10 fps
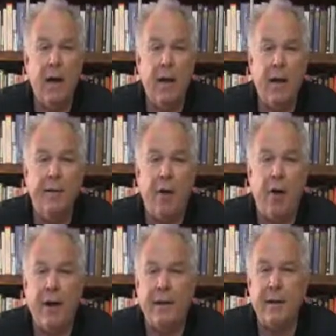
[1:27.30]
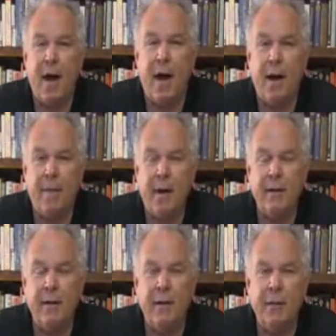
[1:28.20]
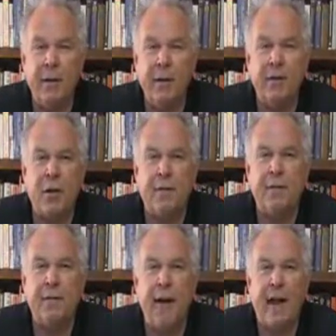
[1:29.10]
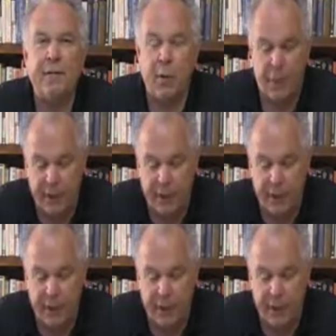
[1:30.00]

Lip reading: There's a great, in terms of last week,